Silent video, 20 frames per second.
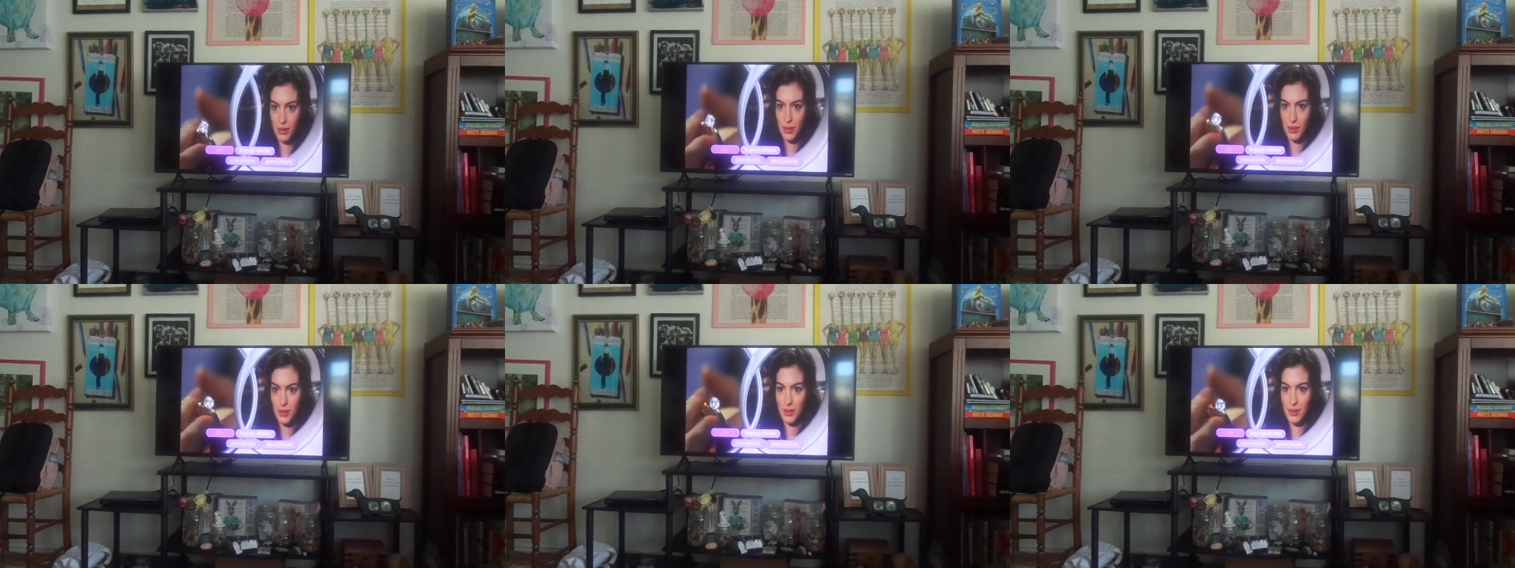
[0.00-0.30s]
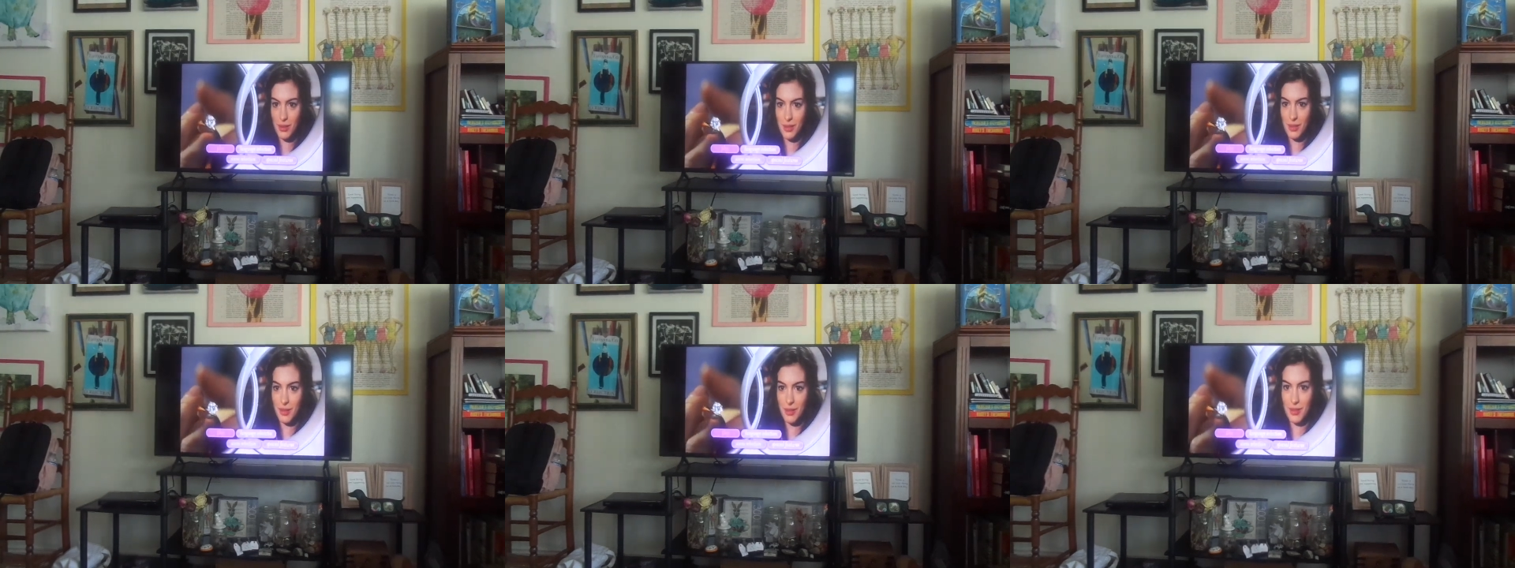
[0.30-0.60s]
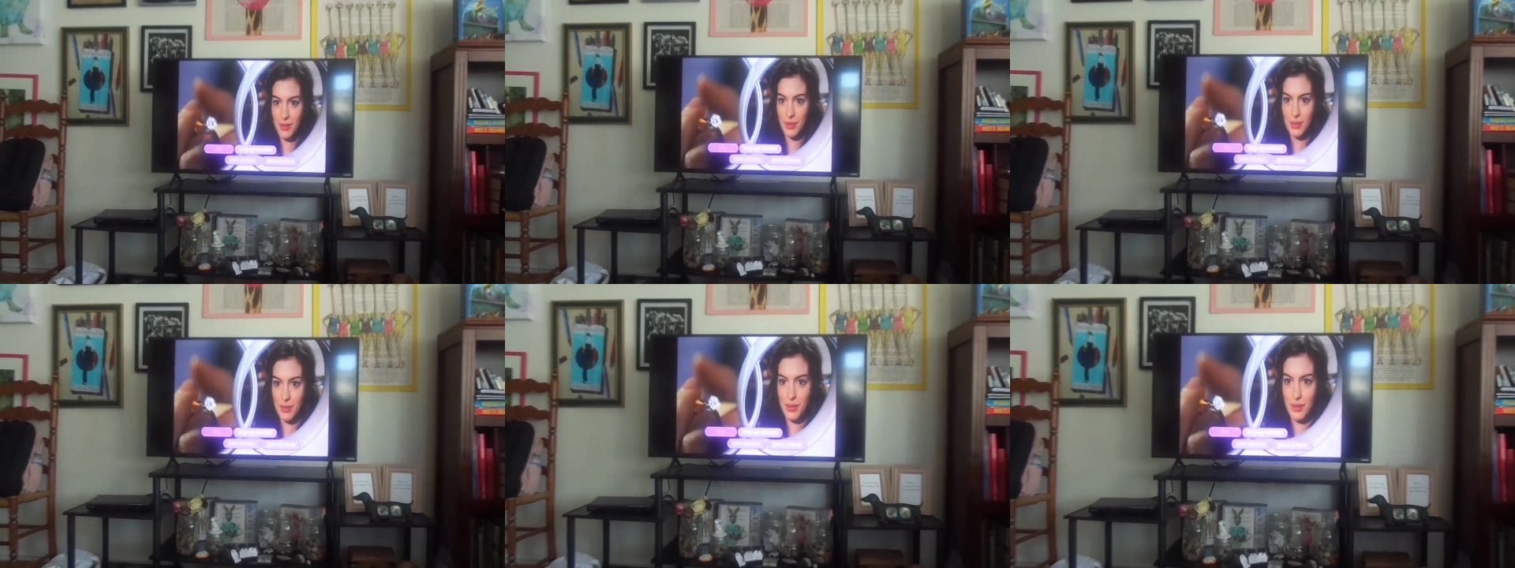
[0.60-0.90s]

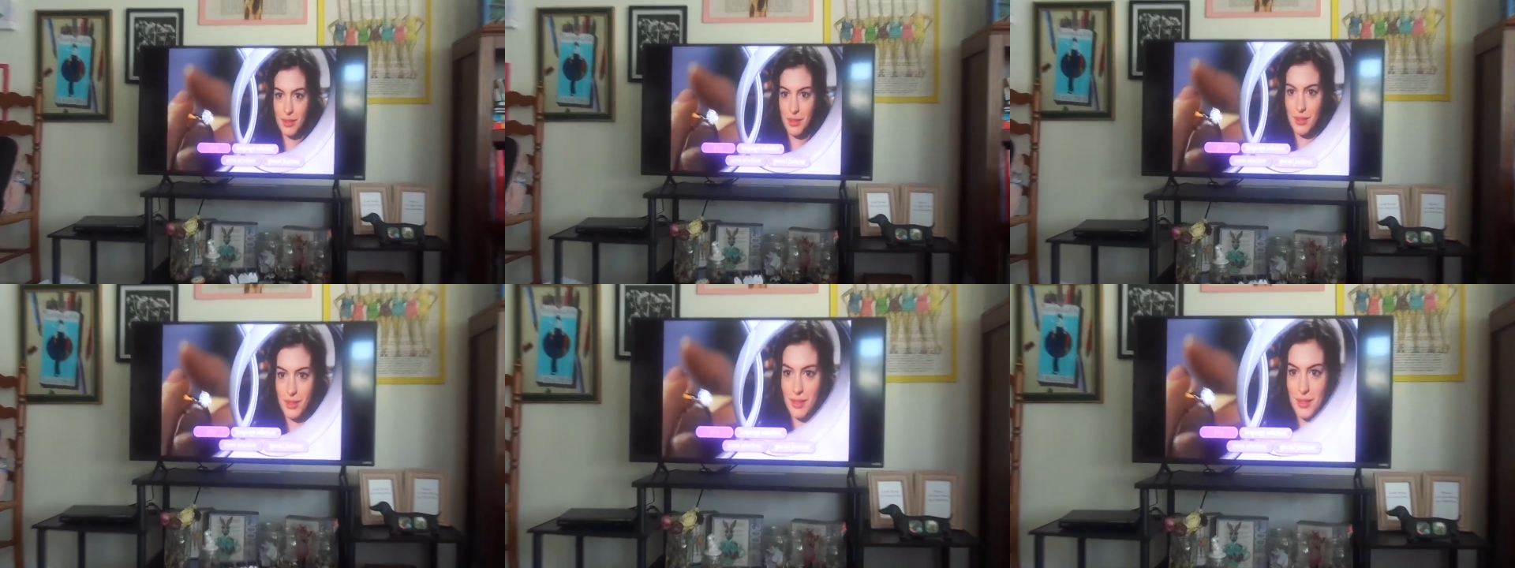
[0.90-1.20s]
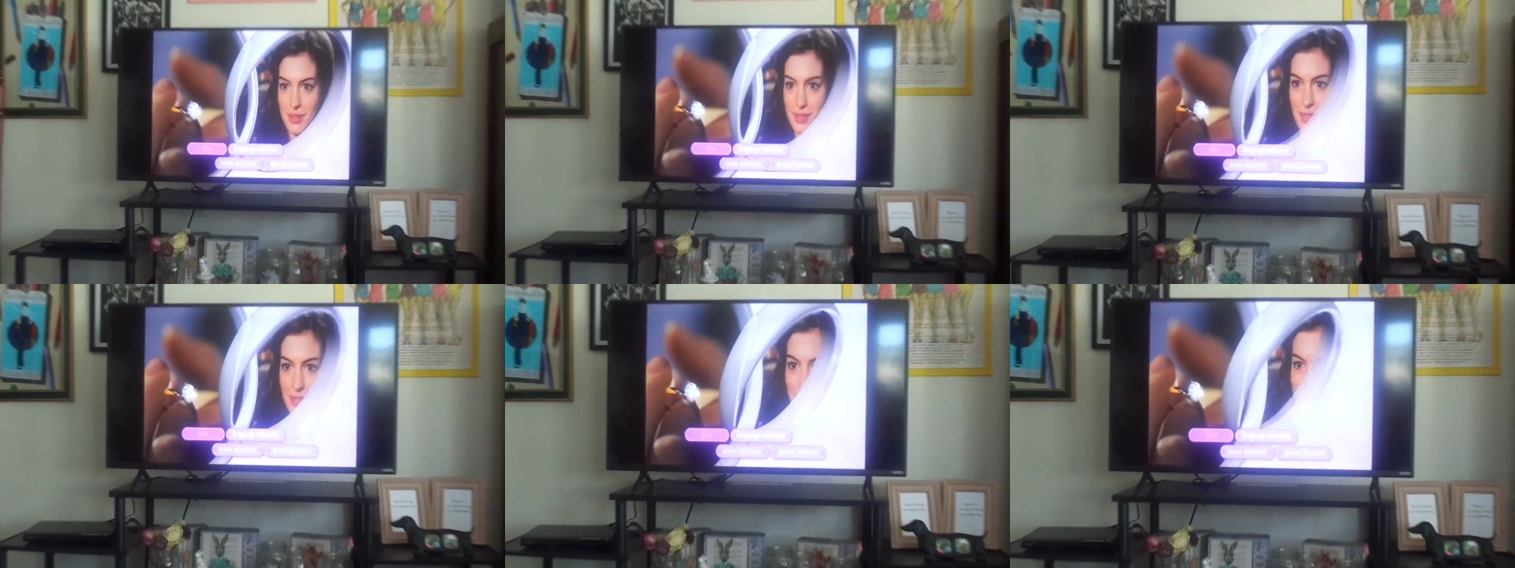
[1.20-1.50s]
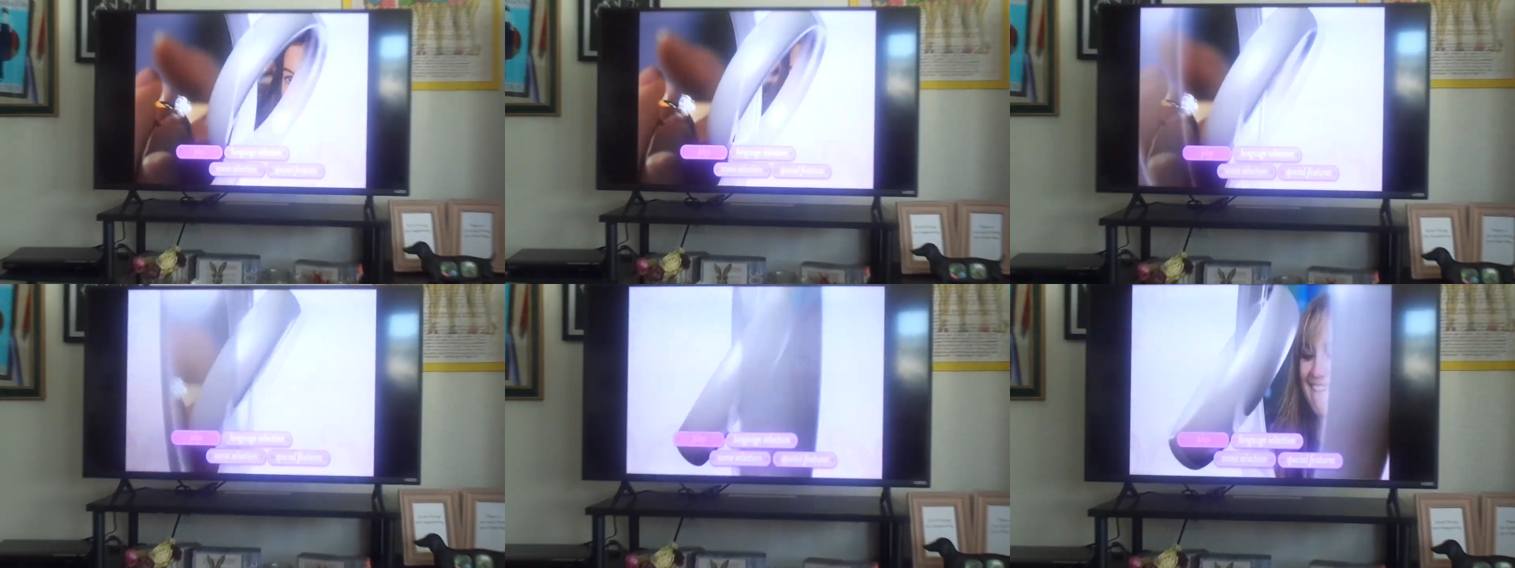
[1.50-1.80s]

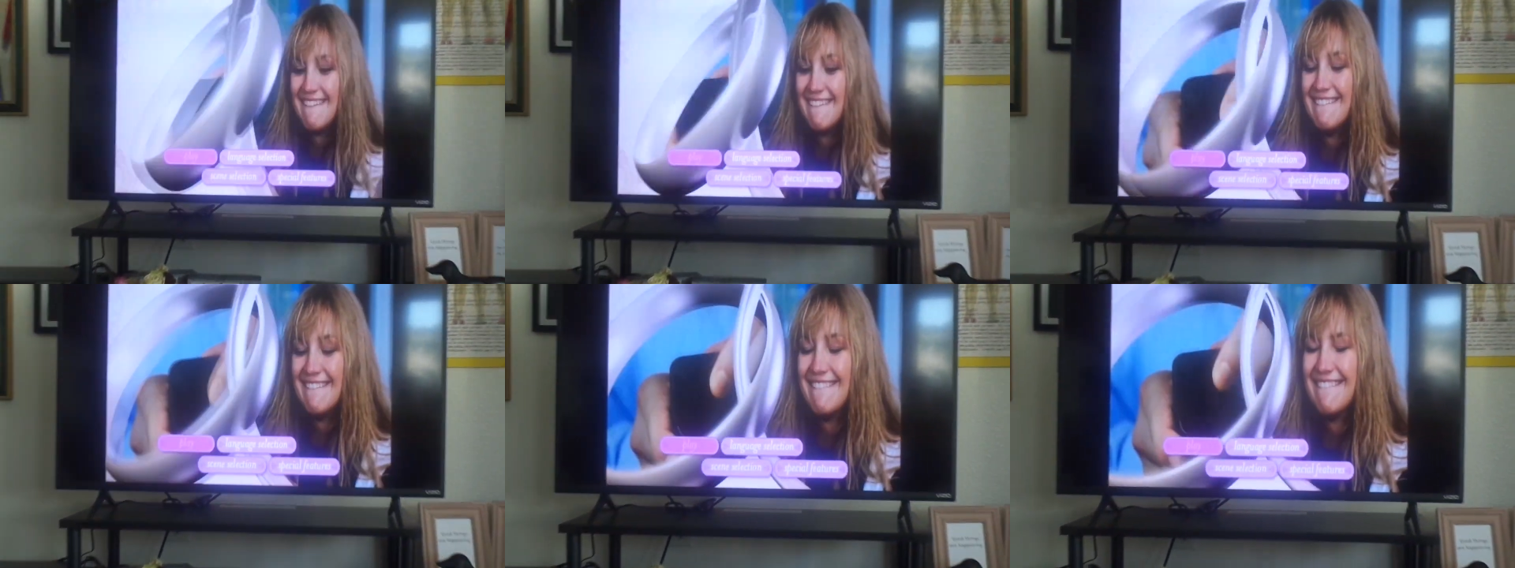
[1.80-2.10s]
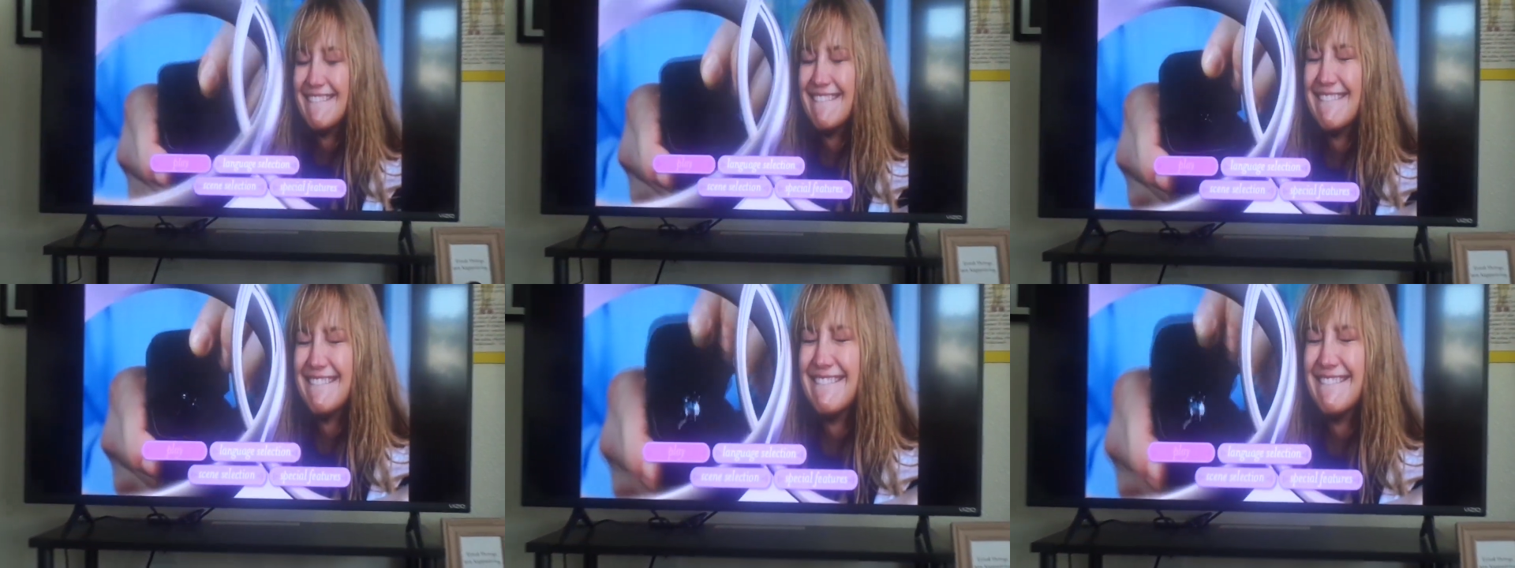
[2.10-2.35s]
Nobody speaks.